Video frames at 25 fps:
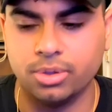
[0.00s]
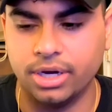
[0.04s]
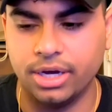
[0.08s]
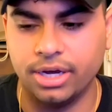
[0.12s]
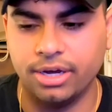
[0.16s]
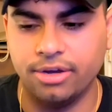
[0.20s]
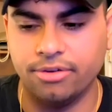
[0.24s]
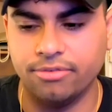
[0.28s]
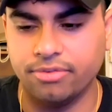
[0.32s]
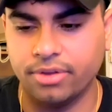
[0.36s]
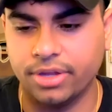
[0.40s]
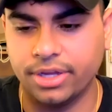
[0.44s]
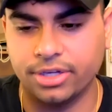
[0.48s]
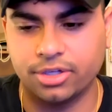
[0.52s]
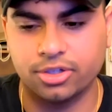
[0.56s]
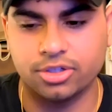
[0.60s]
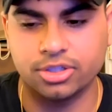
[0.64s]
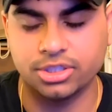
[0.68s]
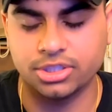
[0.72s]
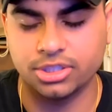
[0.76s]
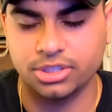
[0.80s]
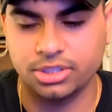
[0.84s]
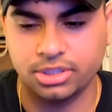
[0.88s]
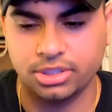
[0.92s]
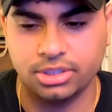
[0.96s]
have like
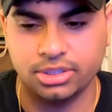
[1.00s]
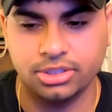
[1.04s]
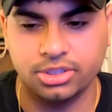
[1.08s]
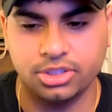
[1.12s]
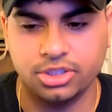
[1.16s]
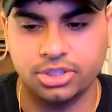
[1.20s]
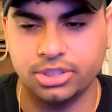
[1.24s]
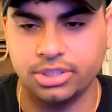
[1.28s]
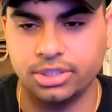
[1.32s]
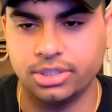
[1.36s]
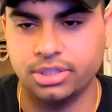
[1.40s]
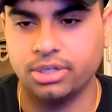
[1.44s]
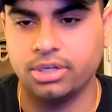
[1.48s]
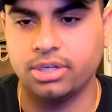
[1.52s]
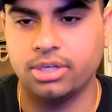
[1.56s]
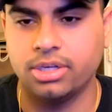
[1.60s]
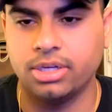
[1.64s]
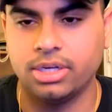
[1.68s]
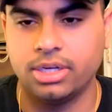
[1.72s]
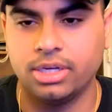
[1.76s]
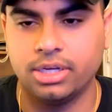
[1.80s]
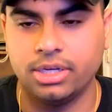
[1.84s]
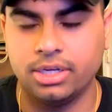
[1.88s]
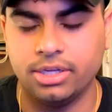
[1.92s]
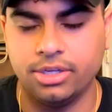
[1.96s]
Krishna and shit.
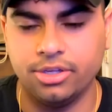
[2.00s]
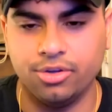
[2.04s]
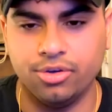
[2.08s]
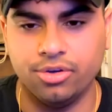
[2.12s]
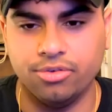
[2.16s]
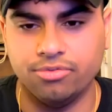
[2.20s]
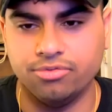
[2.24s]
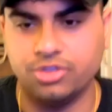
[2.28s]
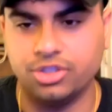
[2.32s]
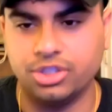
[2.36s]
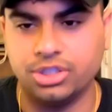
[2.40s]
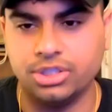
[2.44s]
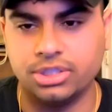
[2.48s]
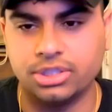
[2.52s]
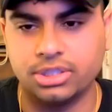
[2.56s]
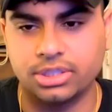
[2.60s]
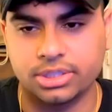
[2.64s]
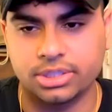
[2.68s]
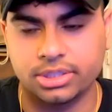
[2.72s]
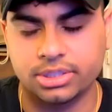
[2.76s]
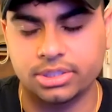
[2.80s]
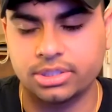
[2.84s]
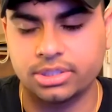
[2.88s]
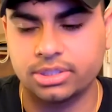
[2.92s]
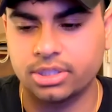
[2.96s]
You have
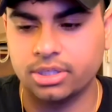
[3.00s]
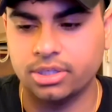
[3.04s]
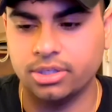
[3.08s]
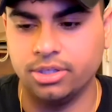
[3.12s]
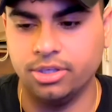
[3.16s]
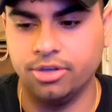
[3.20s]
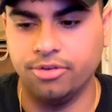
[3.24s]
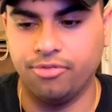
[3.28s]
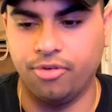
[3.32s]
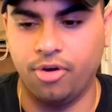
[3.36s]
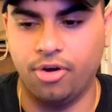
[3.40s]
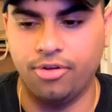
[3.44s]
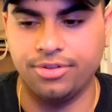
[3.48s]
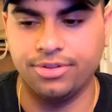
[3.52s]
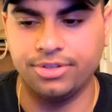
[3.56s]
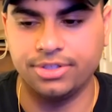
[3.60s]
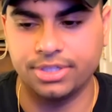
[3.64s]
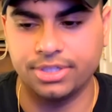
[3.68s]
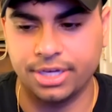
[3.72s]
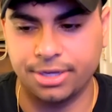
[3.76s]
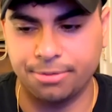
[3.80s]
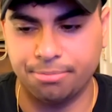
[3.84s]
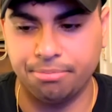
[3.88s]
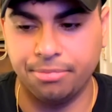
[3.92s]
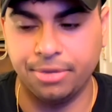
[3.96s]
Jesus. You have all these
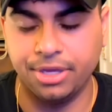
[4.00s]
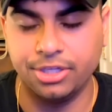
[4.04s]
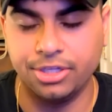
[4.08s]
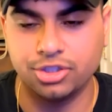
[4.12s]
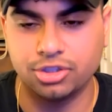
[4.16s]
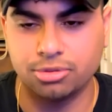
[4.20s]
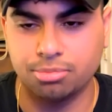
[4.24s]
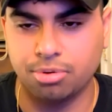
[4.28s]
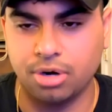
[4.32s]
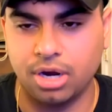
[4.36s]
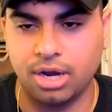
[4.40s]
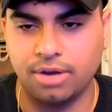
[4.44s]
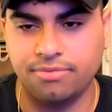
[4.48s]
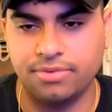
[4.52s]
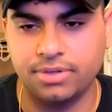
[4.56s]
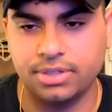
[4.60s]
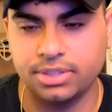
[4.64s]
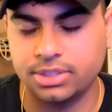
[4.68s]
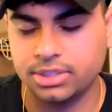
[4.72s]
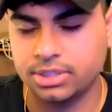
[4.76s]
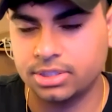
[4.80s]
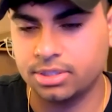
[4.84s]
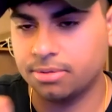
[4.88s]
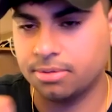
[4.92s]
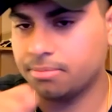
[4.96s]
like major
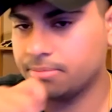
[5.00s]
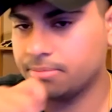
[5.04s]
prophets.